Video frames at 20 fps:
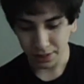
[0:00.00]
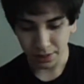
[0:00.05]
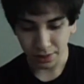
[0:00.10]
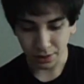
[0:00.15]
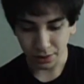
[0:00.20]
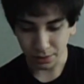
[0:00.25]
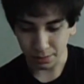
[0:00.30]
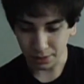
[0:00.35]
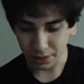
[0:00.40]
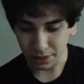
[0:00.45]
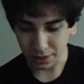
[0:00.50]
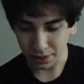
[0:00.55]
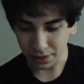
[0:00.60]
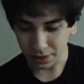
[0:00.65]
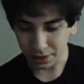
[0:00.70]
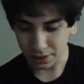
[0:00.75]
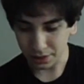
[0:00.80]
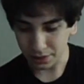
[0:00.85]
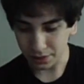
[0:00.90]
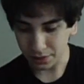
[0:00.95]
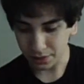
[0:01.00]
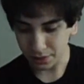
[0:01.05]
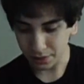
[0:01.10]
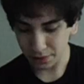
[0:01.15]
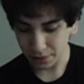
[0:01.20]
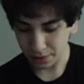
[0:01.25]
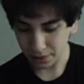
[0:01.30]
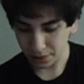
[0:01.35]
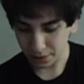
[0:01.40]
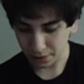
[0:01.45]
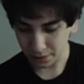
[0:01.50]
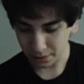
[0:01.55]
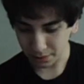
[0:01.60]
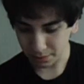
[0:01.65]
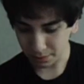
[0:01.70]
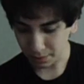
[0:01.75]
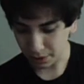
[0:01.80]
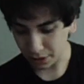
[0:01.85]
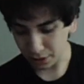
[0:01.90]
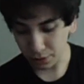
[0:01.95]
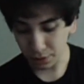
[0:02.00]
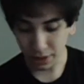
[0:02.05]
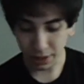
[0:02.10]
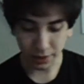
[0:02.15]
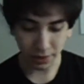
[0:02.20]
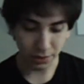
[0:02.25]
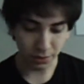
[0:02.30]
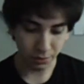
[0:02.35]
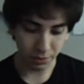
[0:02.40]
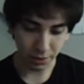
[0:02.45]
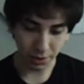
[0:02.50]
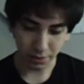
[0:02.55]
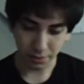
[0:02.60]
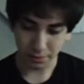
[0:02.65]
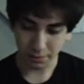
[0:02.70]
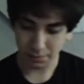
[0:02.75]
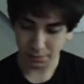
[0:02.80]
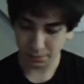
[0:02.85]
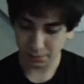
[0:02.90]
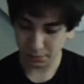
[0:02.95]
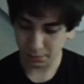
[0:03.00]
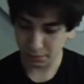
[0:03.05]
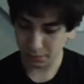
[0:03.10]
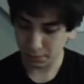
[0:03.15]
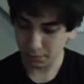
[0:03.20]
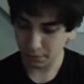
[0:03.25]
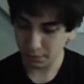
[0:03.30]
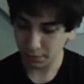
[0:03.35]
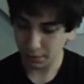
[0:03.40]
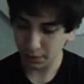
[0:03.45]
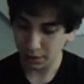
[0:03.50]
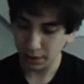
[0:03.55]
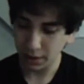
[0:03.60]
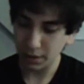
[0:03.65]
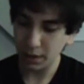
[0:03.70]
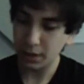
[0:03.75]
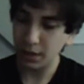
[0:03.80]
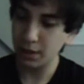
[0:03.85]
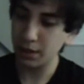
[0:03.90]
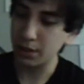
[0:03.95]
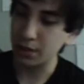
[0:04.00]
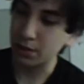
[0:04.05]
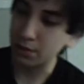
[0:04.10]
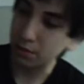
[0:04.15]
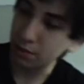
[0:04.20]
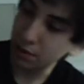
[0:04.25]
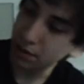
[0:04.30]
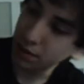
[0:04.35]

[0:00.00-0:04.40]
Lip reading: Nobody does. I do like this one though. I like this one.